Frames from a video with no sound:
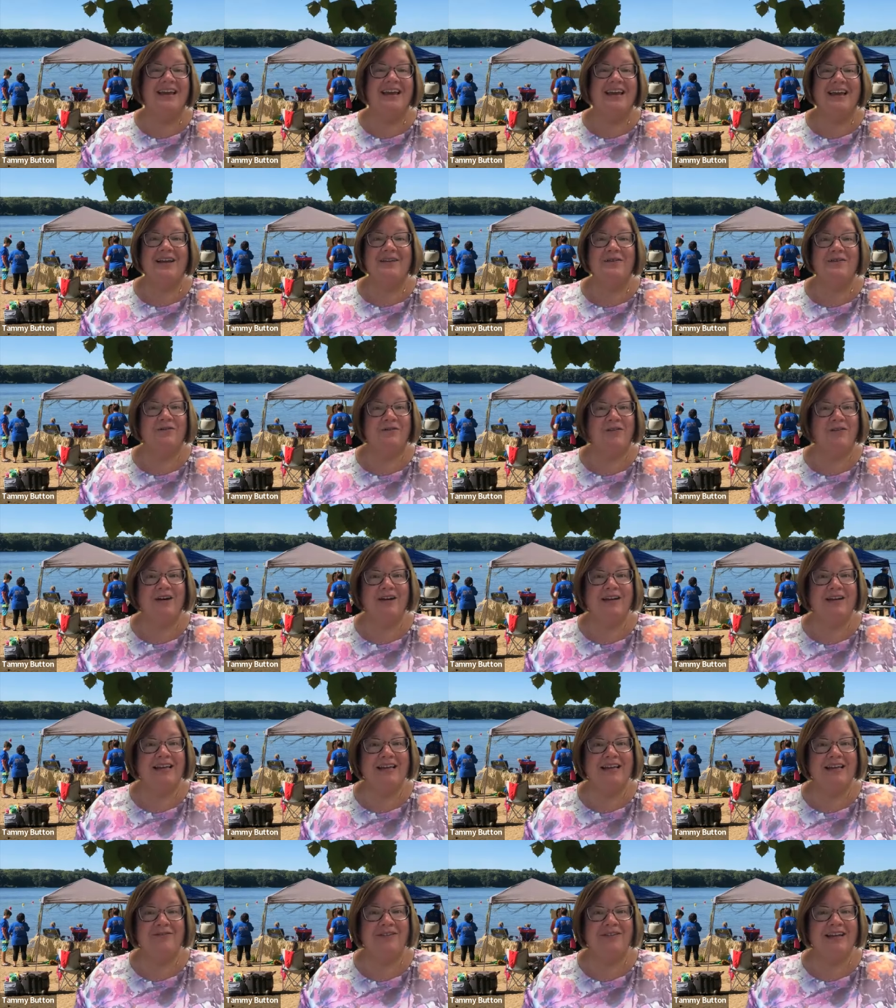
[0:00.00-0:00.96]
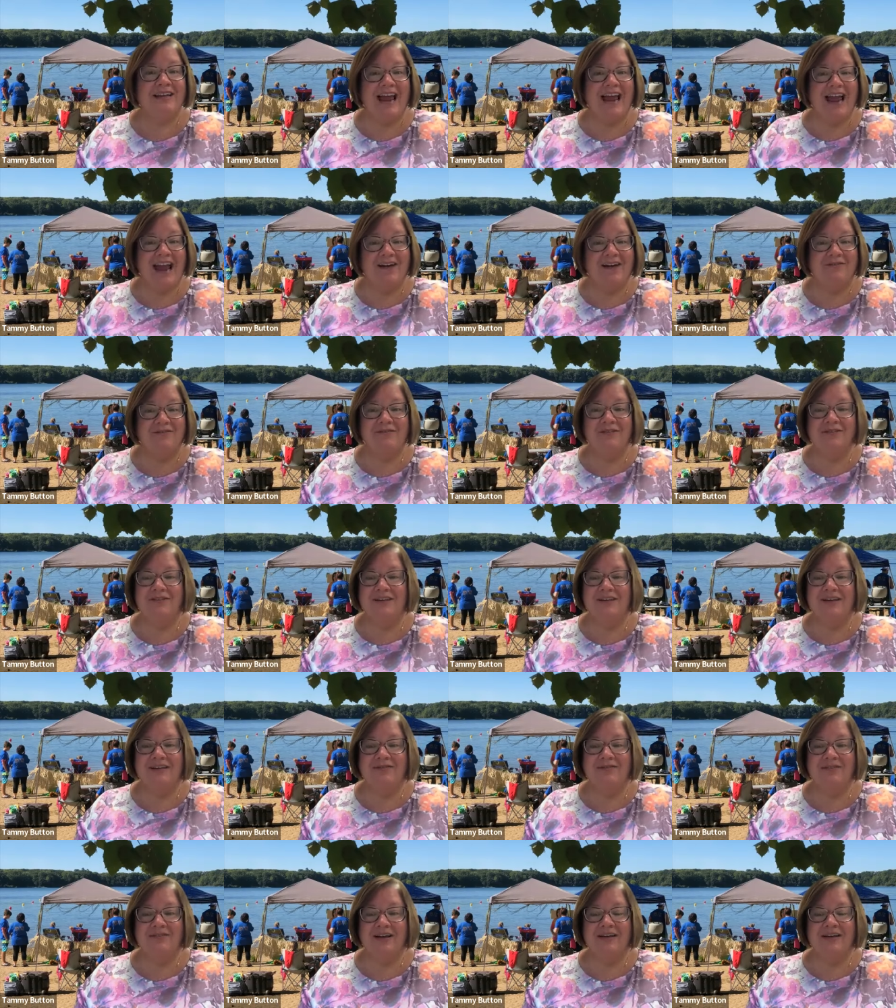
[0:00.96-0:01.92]
And fun even after the
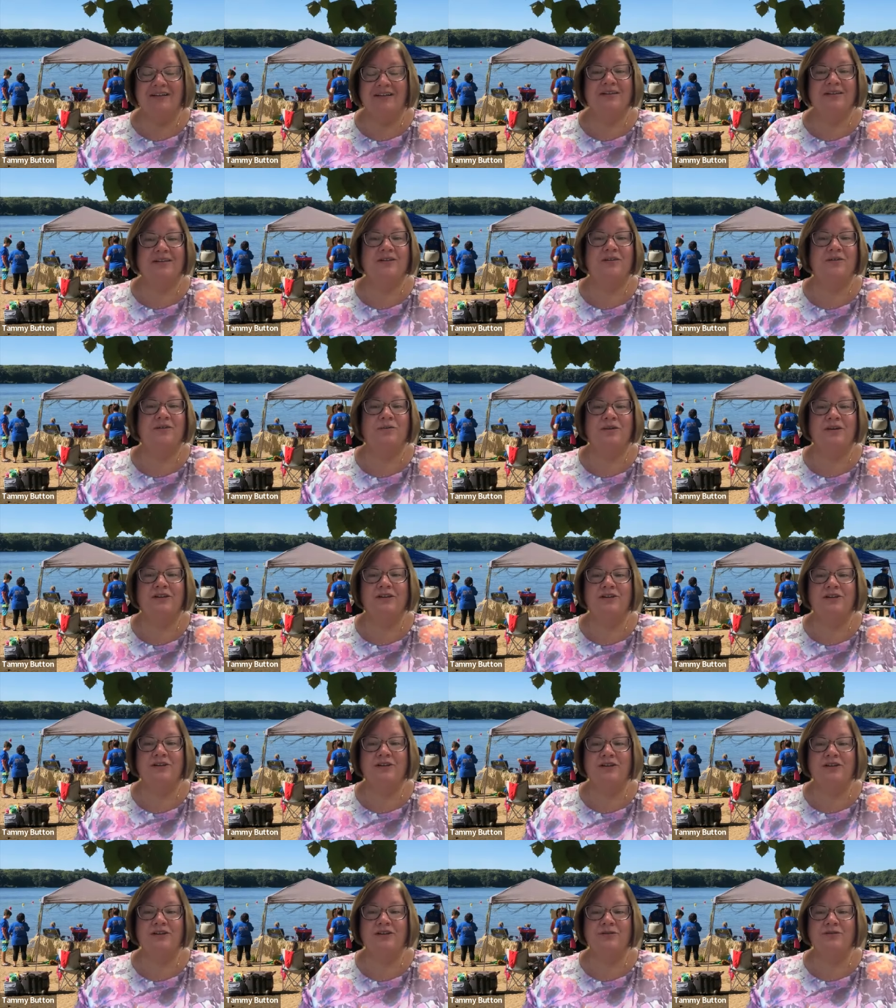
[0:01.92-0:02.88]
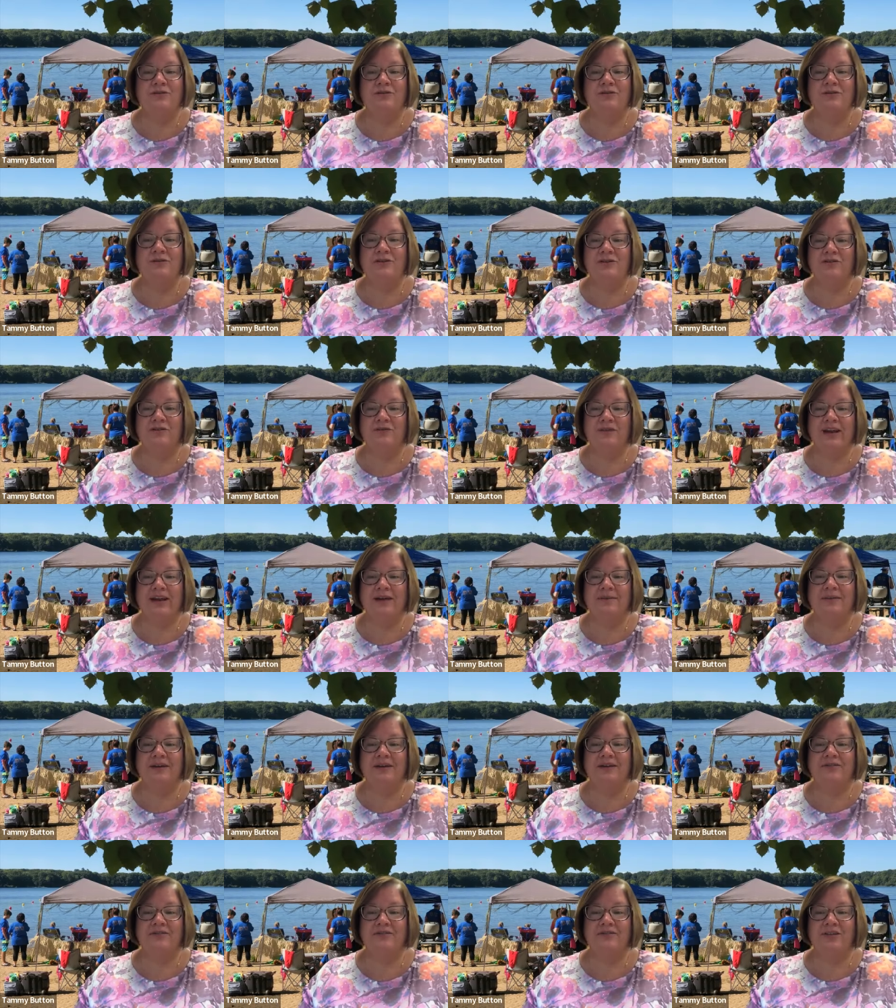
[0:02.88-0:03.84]
event, when you, your
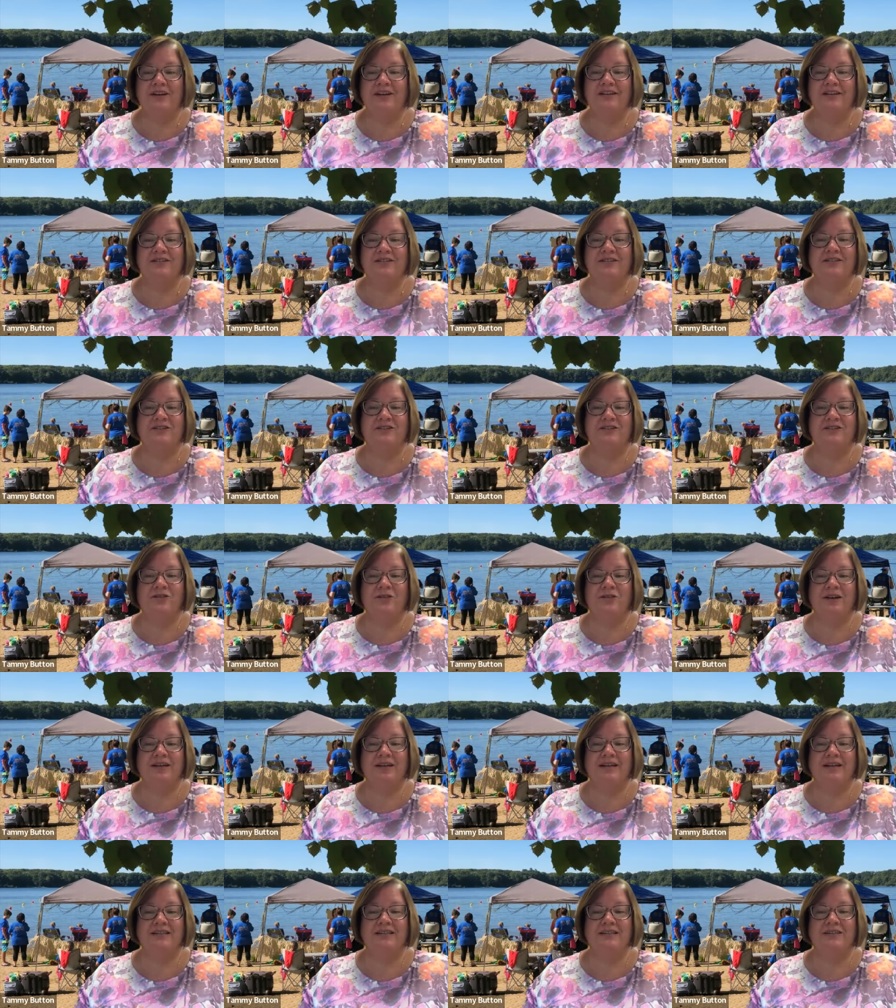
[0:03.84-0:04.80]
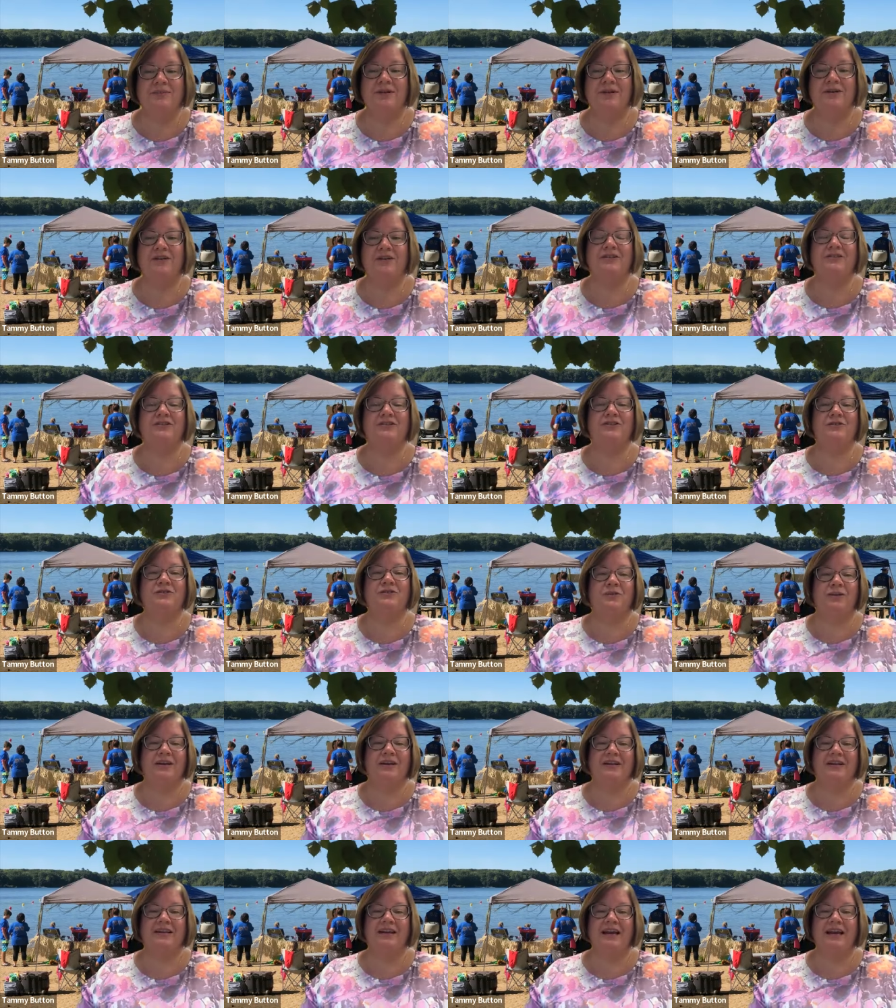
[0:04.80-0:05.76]
family, and friends enjoy an experience you
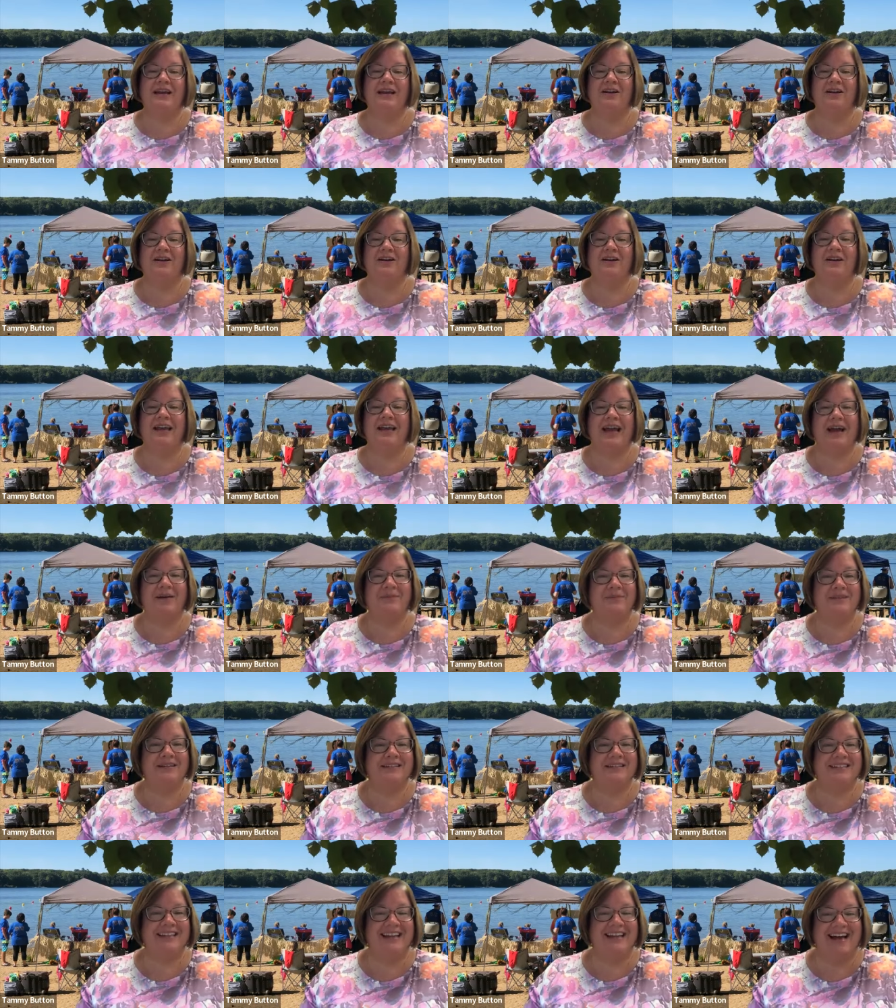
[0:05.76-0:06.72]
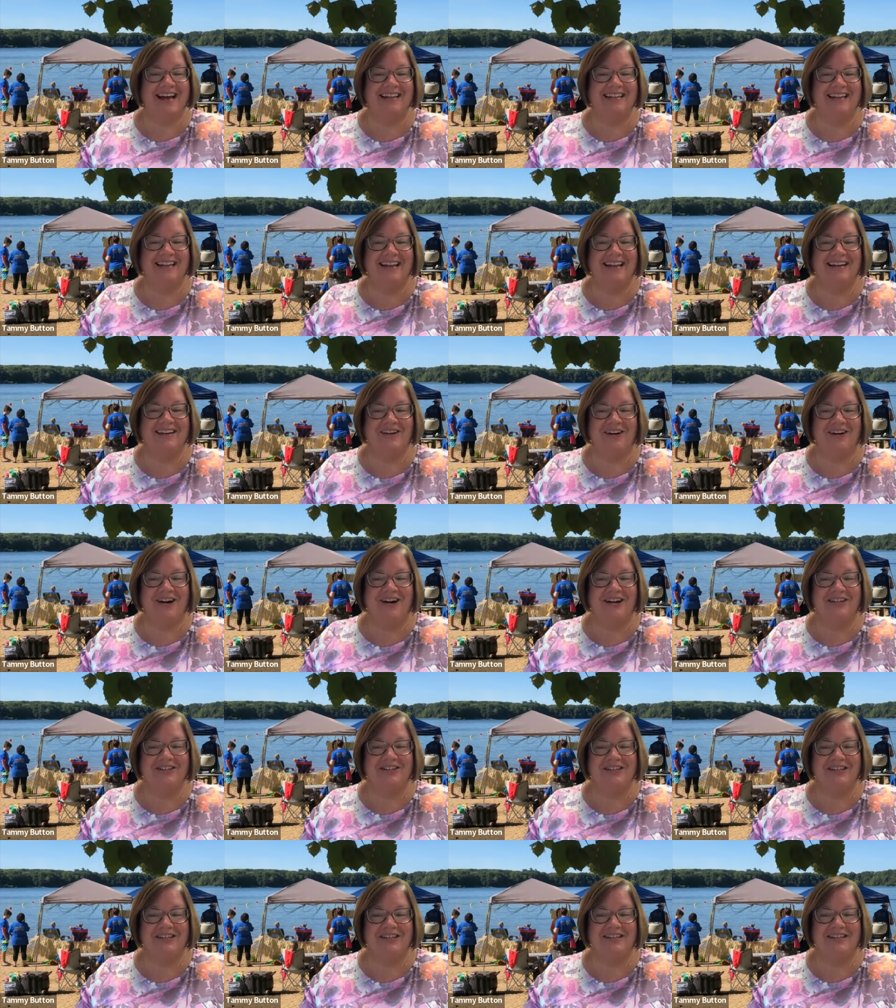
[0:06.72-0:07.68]
win at our Captain's Online
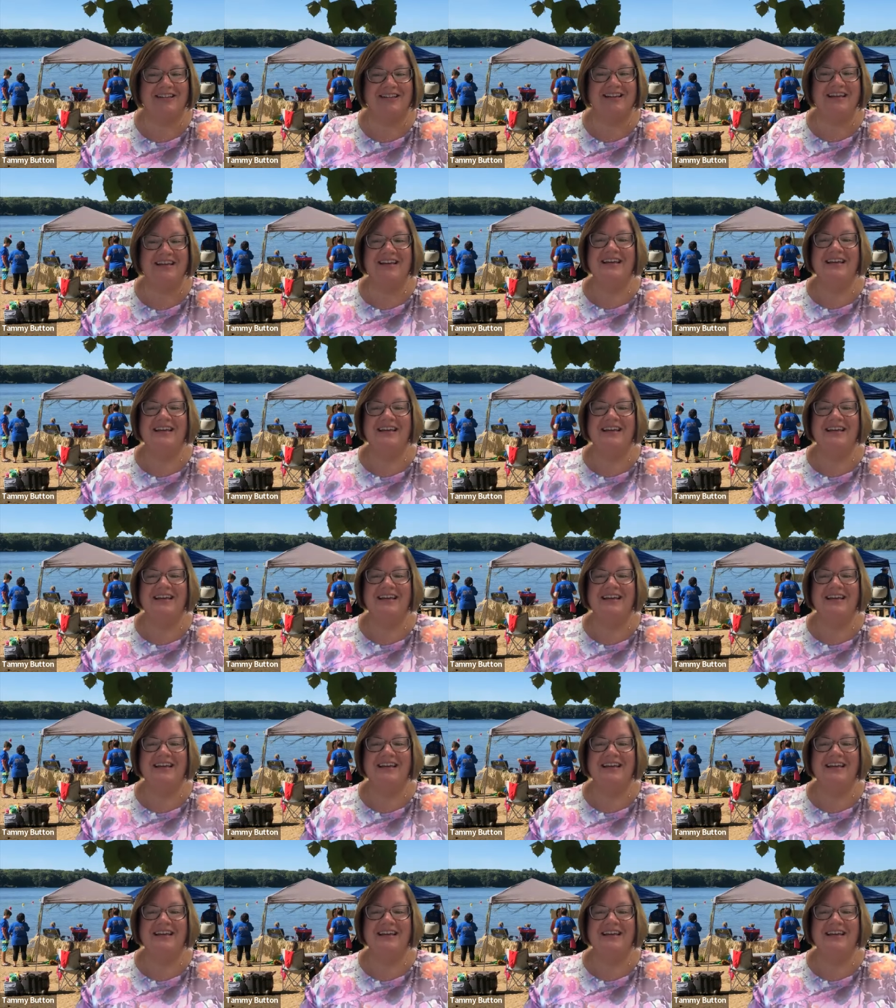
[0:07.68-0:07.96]
Auction.